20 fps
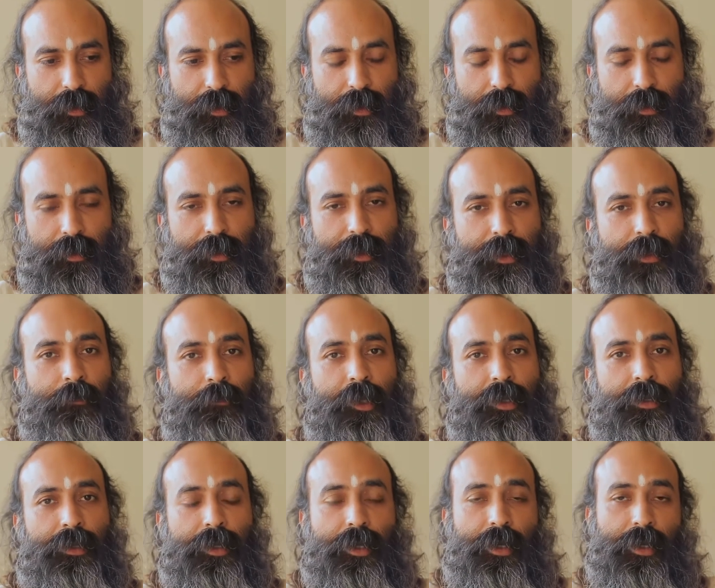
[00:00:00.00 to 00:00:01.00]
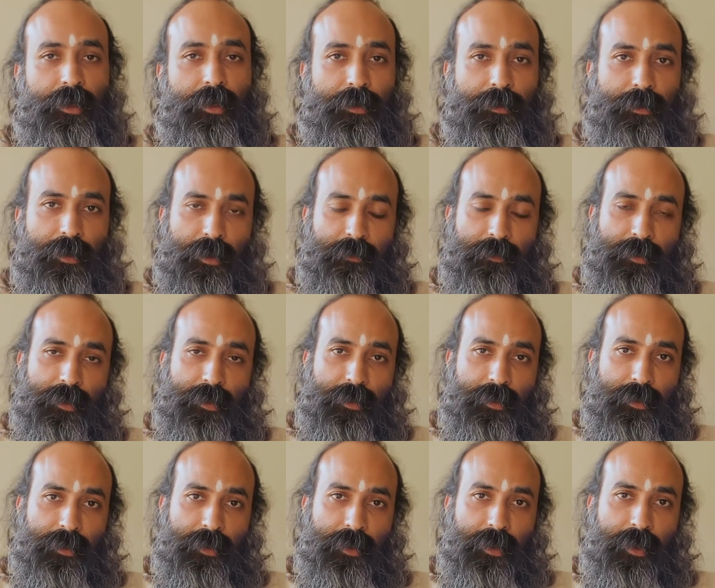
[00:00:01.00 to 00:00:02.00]
a demon king,
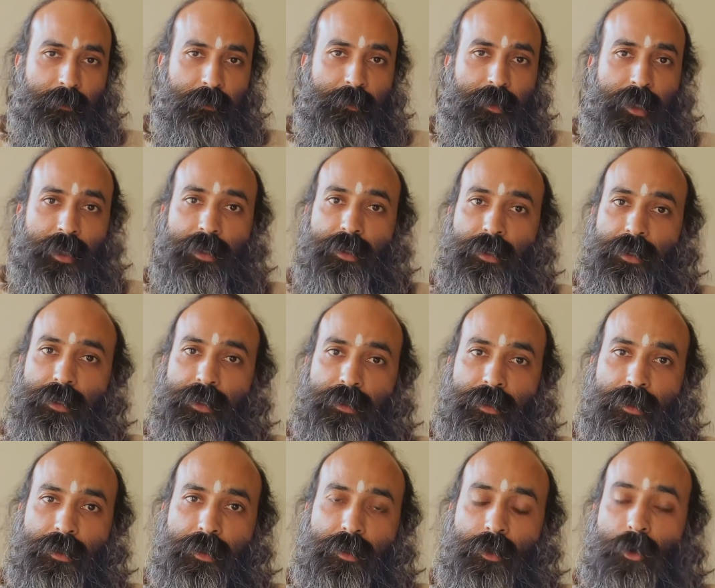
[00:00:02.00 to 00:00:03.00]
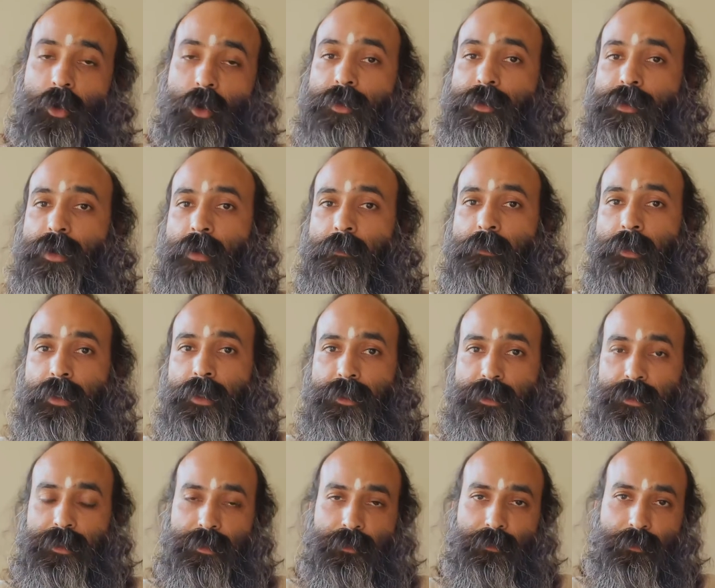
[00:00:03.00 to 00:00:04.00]
Ravana, abducted Lord
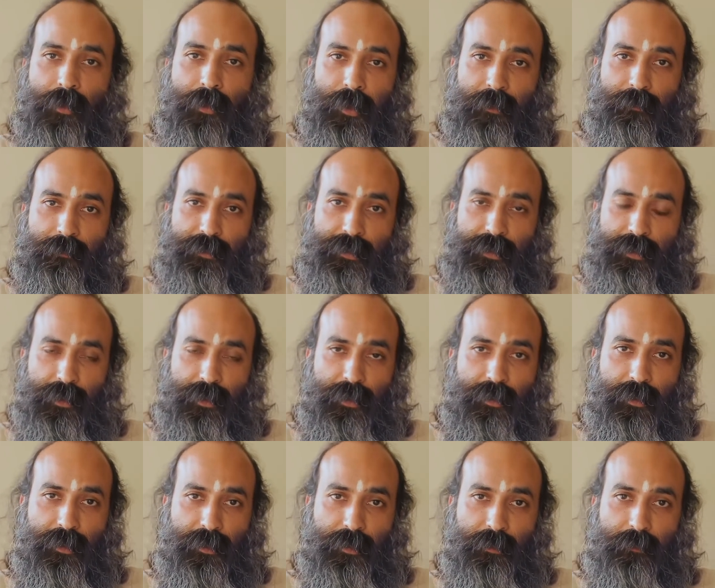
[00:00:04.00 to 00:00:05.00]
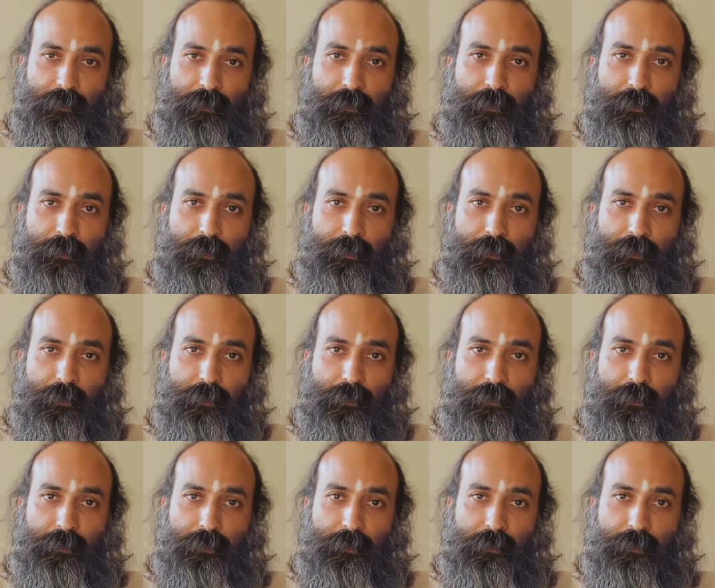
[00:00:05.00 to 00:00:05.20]
Rama's wife, Sita.